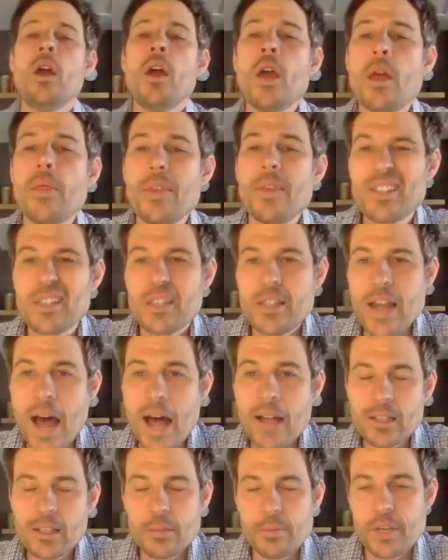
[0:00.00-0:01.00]
this is
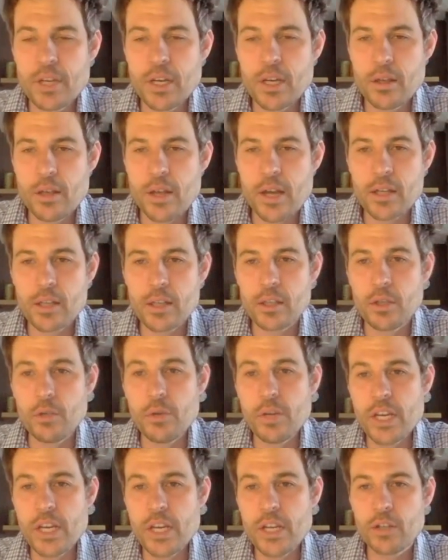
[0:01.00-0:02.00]
not something that's
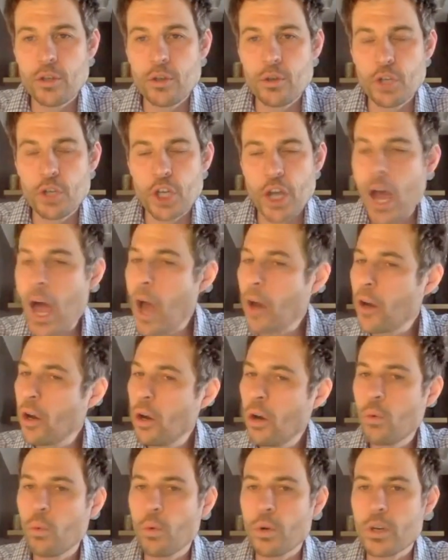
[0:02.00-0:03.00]
unique to
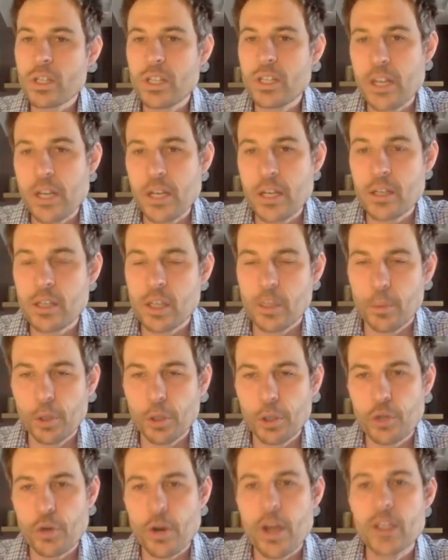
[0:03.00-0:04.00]
Chicago. We're seeing
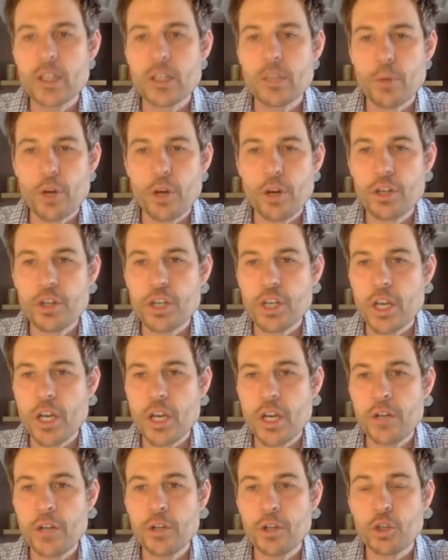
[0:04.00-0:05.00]
similar trends emerge
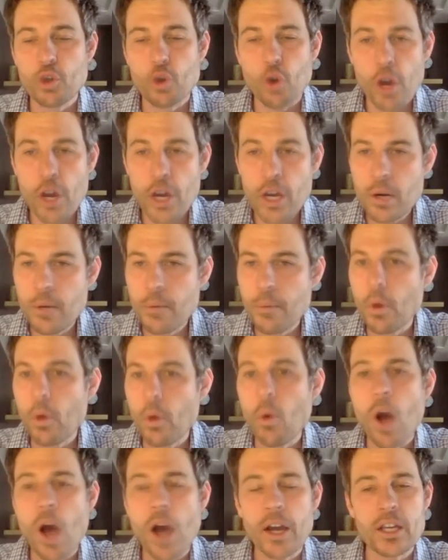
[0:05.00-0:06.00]
in Detroit,
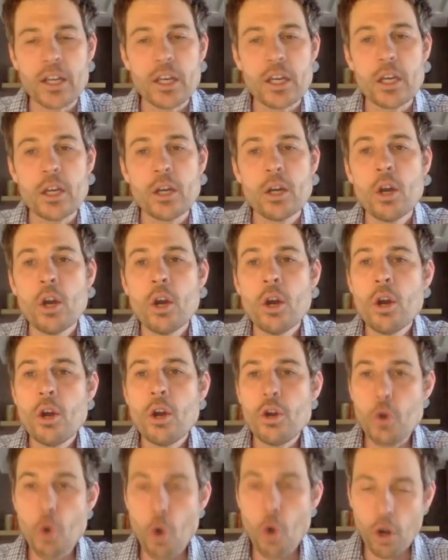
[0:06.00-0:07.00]
Milwaukee,
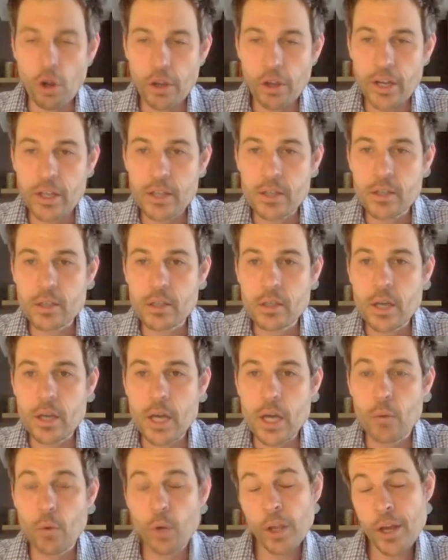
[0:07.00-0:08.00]
New Orleans,
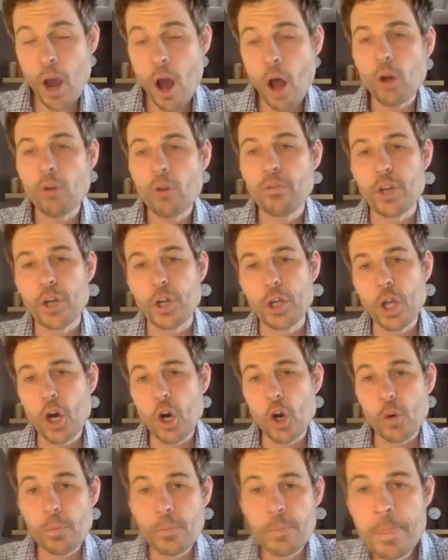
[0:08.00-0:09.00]
and really all over the
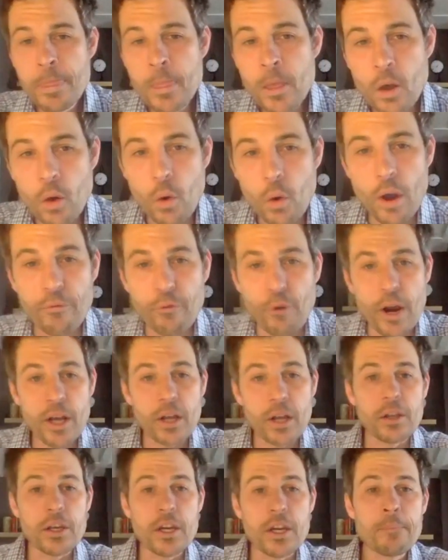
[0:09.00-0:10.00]
globe, quite
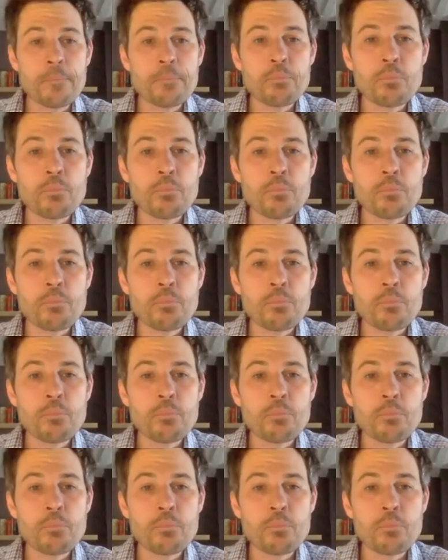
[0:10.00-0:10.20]
frankly.